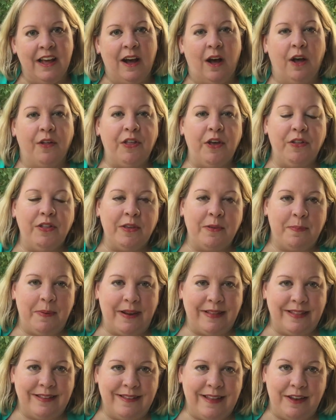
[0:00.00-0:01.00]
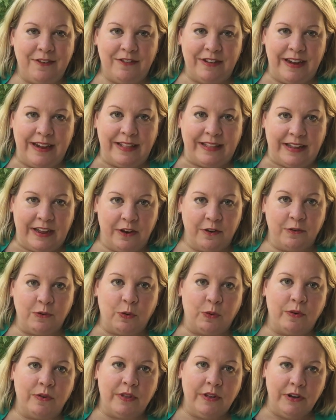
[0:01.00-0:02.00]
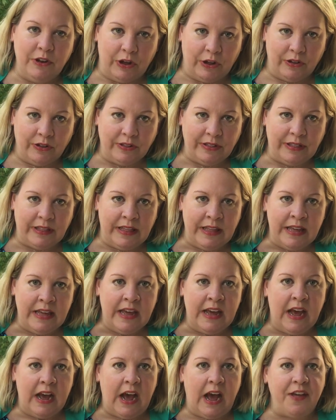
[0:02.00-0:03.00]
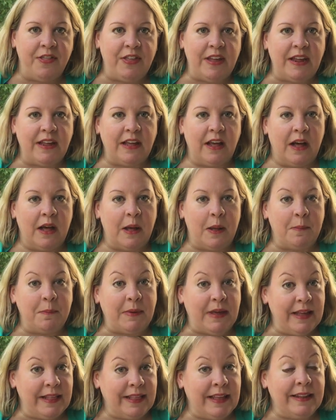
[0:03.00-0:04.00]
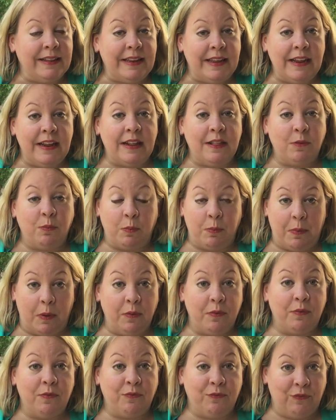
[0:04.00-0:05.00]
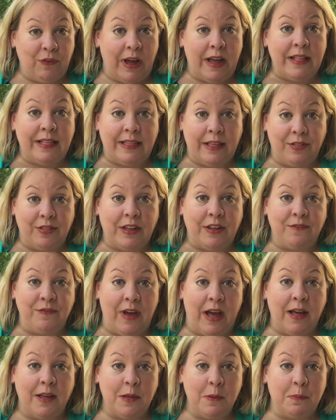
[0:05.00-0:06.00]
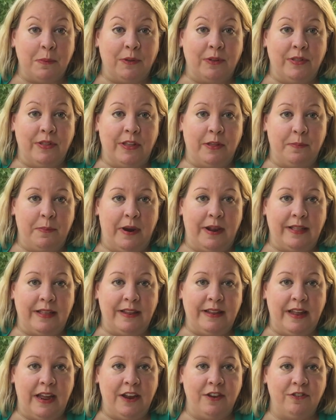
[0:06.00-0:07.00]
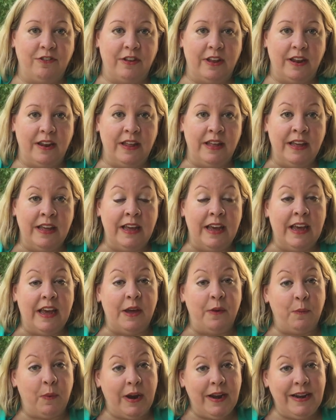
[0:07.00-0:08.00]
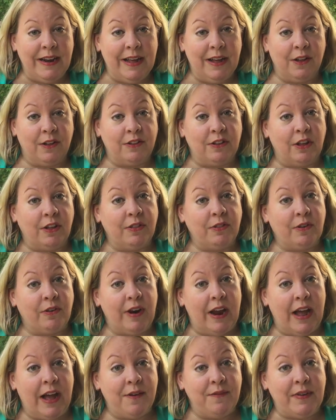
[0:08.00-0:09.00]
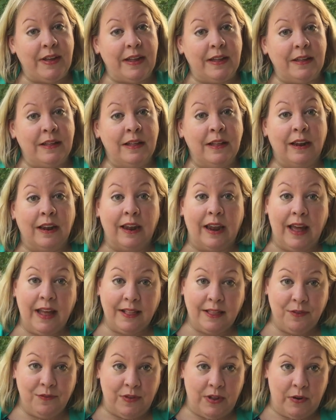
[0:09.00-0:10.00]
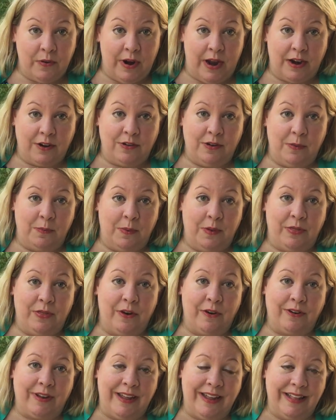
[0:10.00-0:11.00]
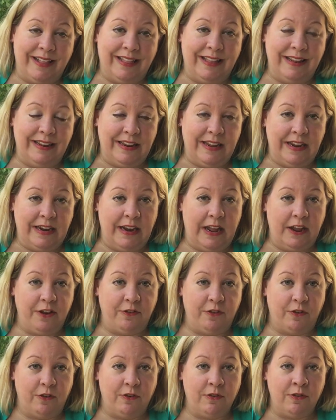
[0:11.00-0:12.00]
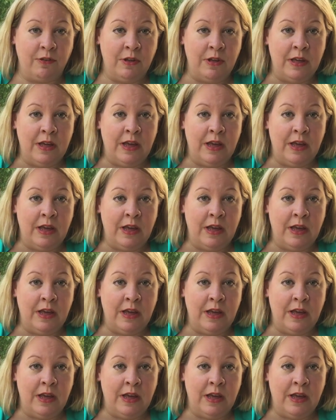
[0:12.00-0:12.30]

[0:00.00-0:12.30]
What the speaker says: Although this presentation is geared towards adults, I think kids and teens both find something valuable in this presentation. And right now, adults are having lots of interaction with their kids and teenagers,